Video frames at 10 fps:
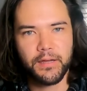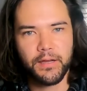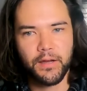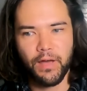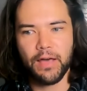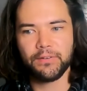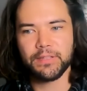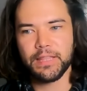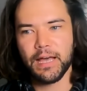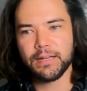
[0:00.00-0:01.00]
Of having
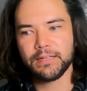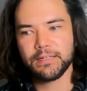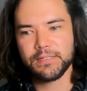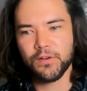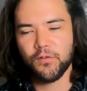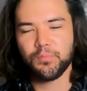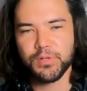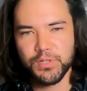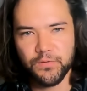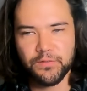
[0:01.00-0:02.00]
that self
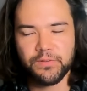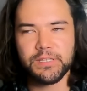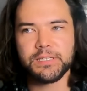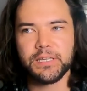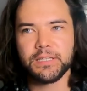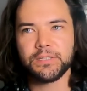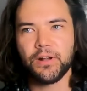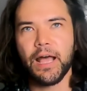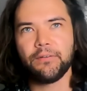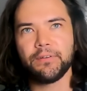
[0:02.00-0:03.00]
preservative instinct or
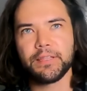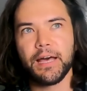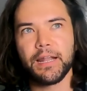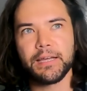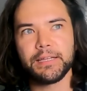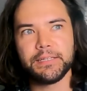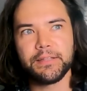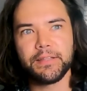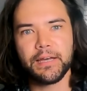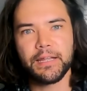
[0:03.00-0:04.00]
having that idea
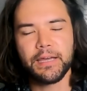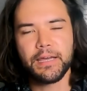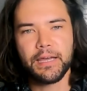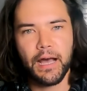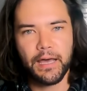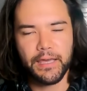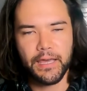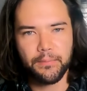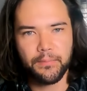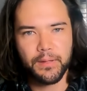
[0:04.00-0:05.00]
that I
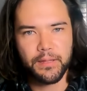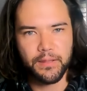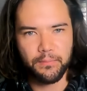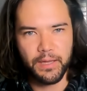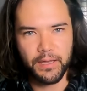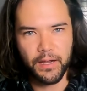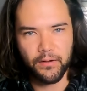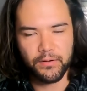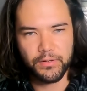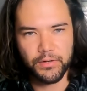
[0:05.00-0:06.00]
am the main
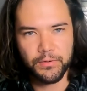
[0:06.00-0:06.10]
character.